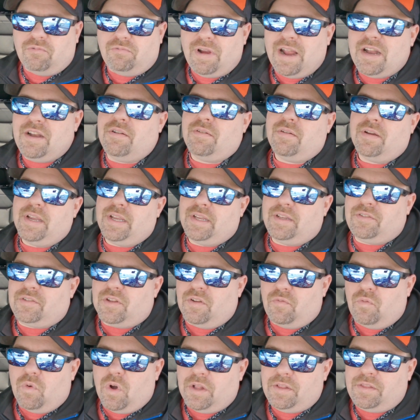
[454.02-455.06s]
renderings
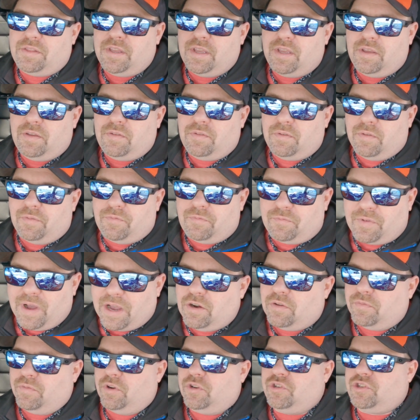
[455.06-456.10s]
of what the
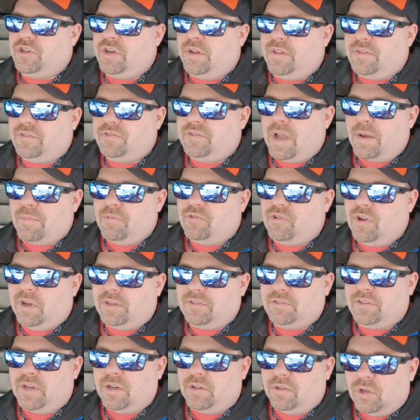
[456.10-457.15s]
final version of the
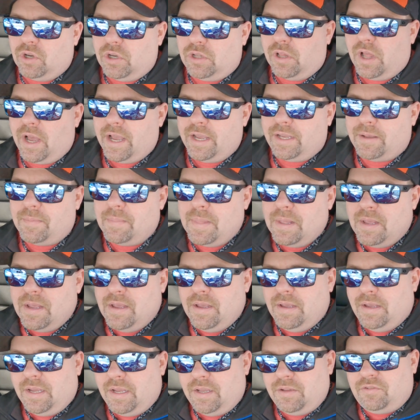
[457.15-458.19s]
Cybertruck is going to look like
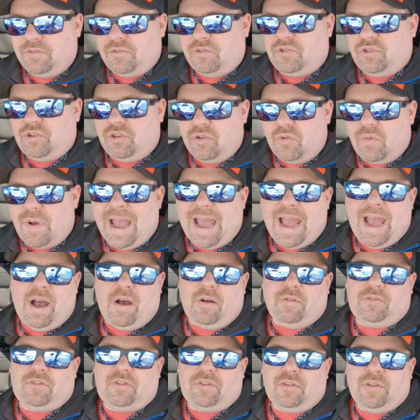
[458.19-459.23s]
is due
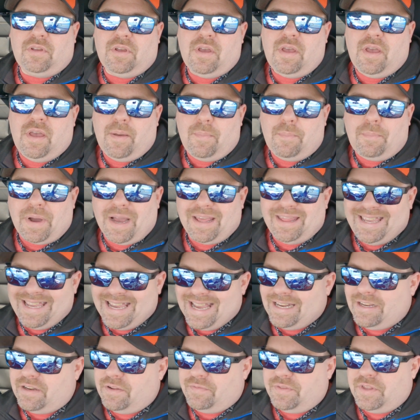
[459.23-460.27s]
out by the
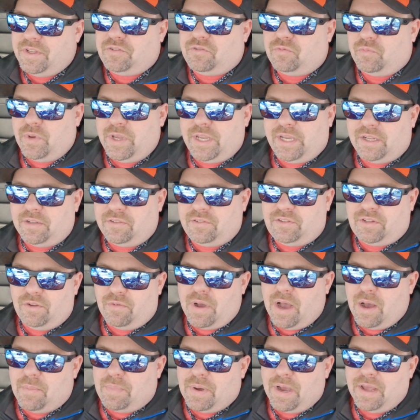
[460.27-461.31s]
end of this week. It's
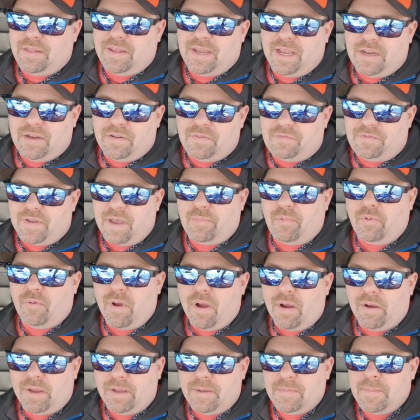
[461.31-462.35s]
due out by the end of
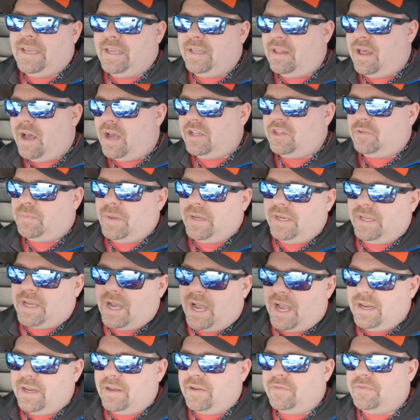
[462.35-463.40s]
February. Elon's been
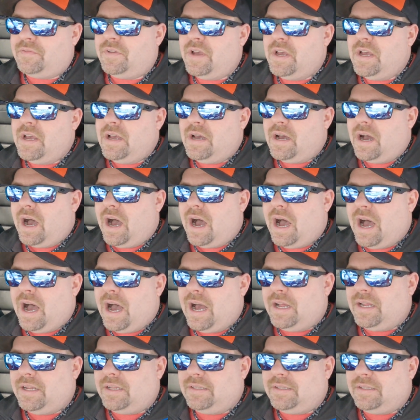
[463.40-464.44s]
kind of,
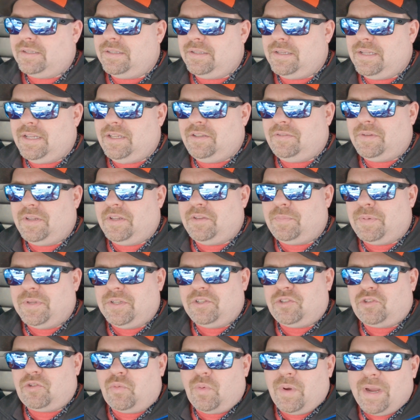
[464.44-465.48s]
he's
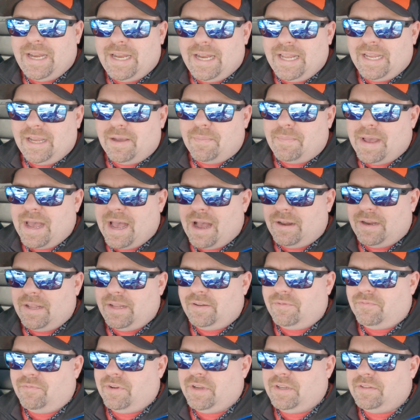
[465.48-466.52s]
been tweeting about
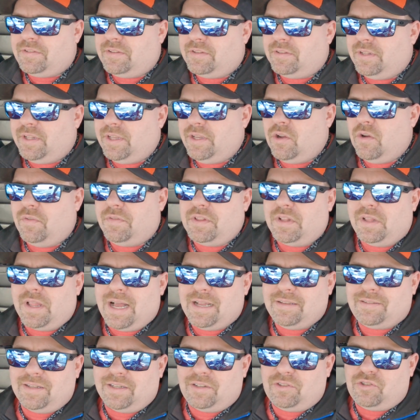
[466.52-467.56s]
it recently over the
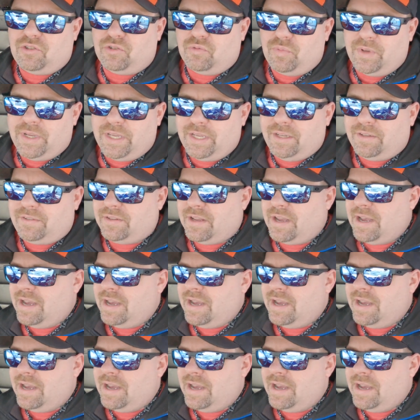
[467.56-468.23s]
last like 2 weeks,